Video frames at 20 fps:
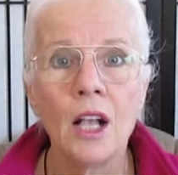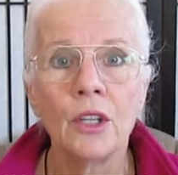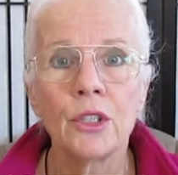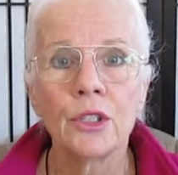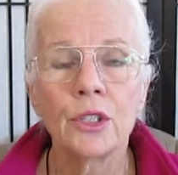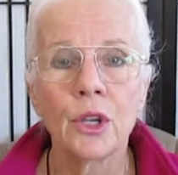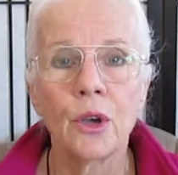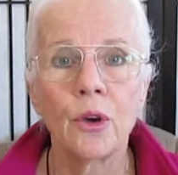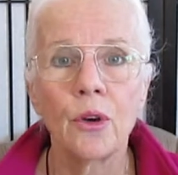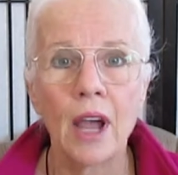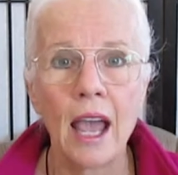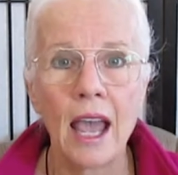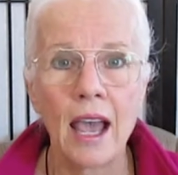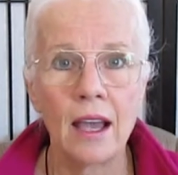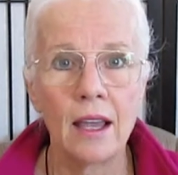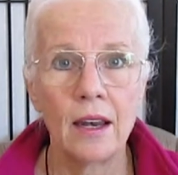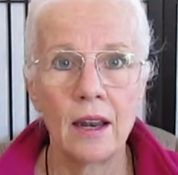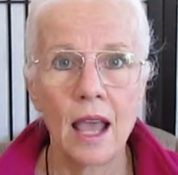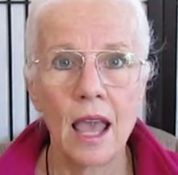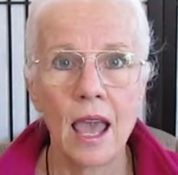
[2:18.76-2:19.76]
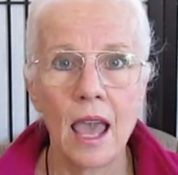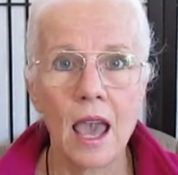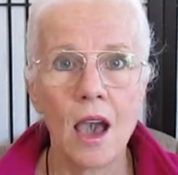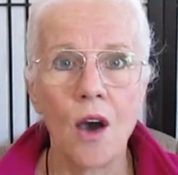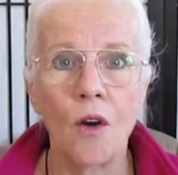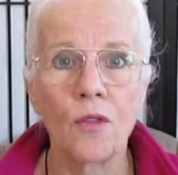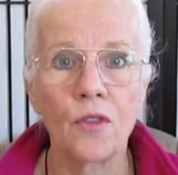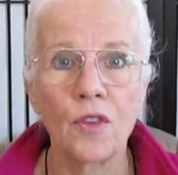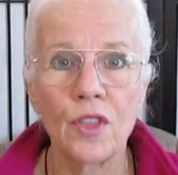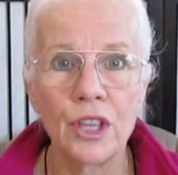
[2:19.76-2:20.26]
So
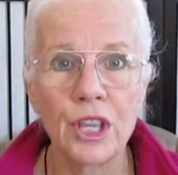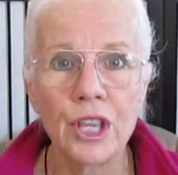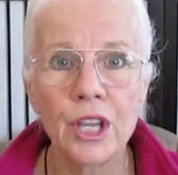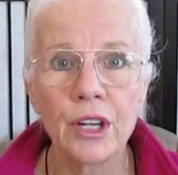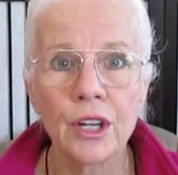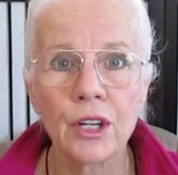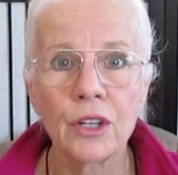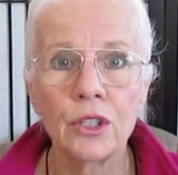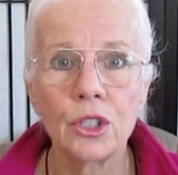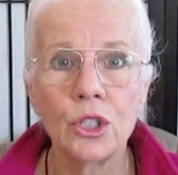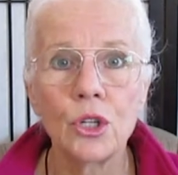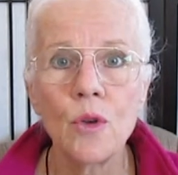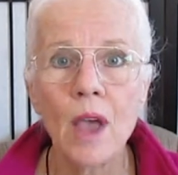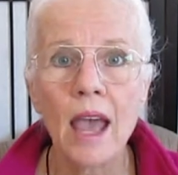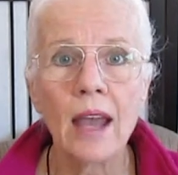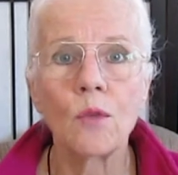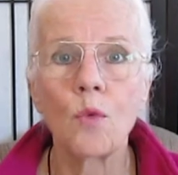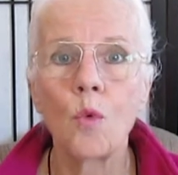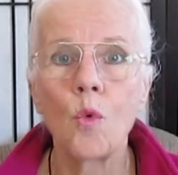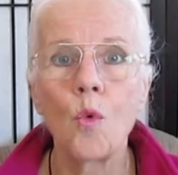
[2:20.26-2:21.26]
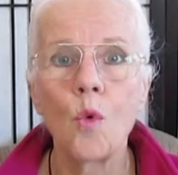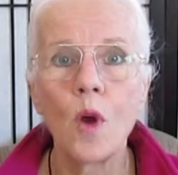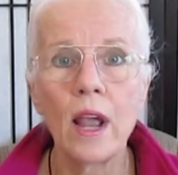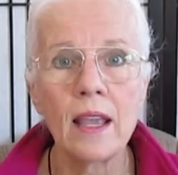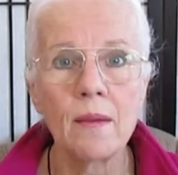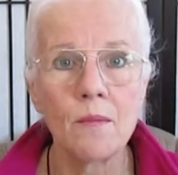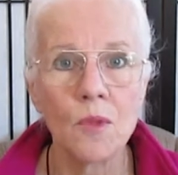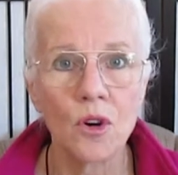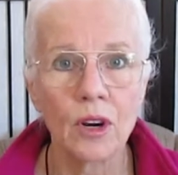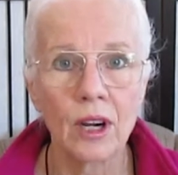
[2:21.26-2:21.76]
over the years, you had
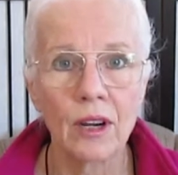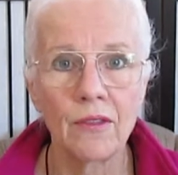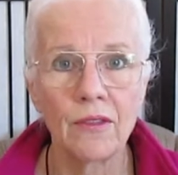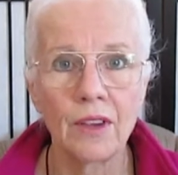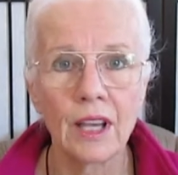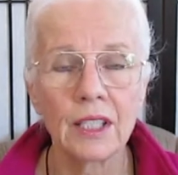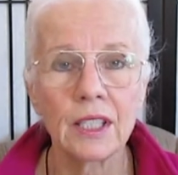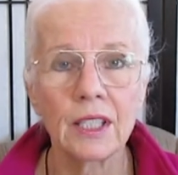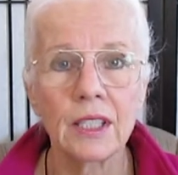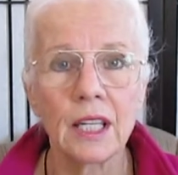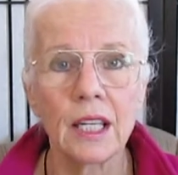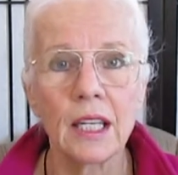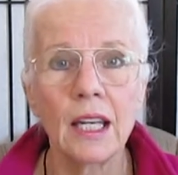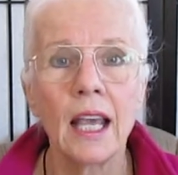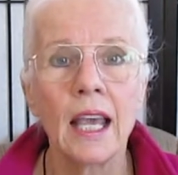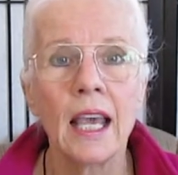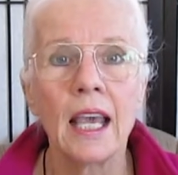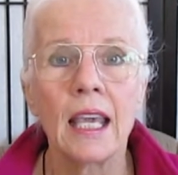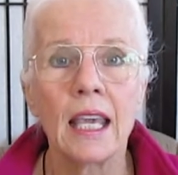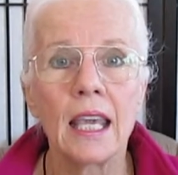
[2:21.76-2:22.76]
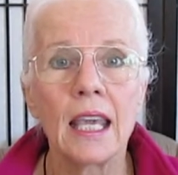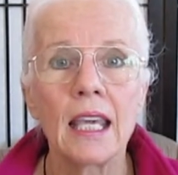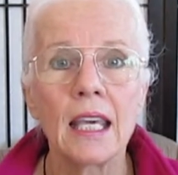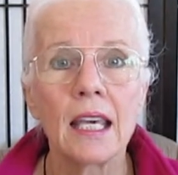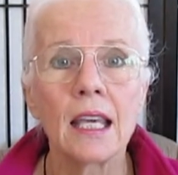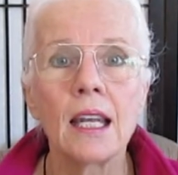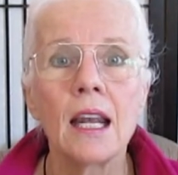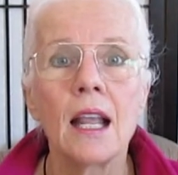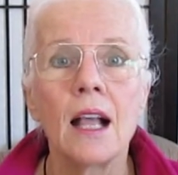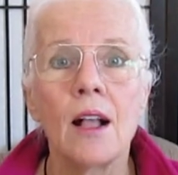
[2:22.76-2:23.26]
way more invested
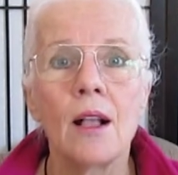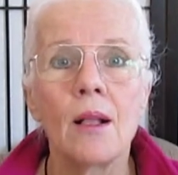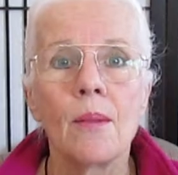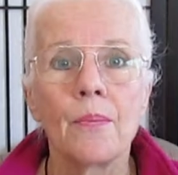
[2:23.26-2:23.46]
in